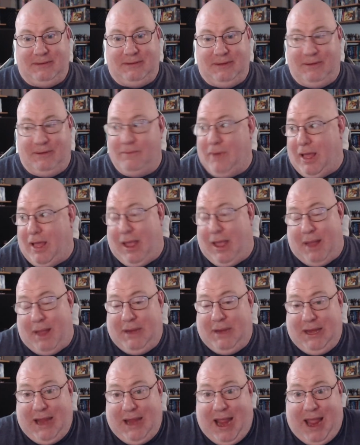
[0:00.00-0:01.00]
Well, I
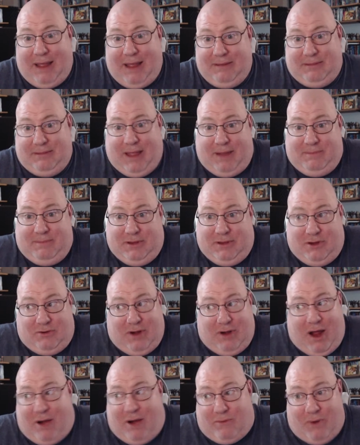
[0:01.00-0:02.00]
mean, you're
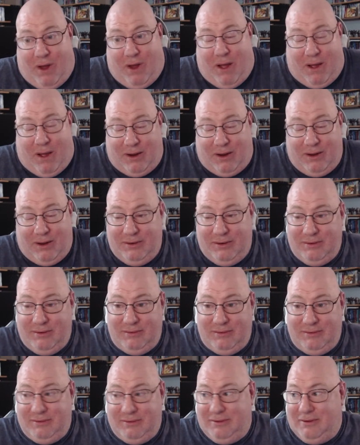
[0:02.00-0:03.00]
not wrong.
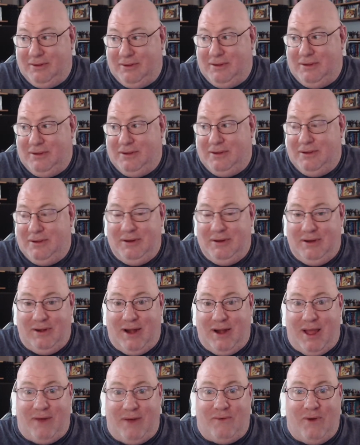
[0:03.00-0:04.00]
You're
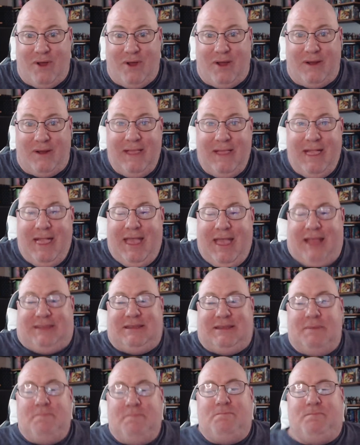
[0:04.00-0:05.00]
not wrong. It's
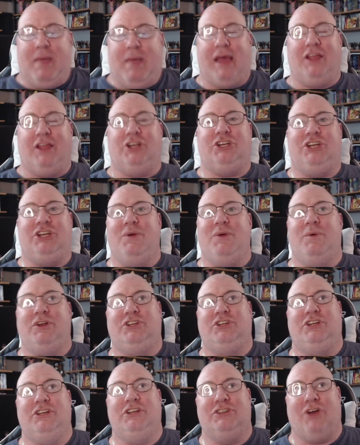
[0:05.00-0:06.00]
embellishing what
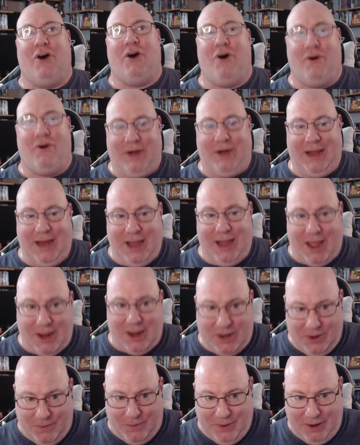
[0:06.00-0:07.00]
she's already got
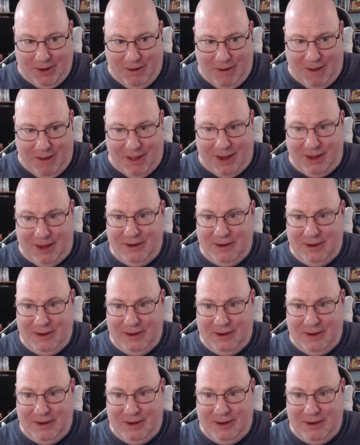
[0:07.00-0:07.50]
going on.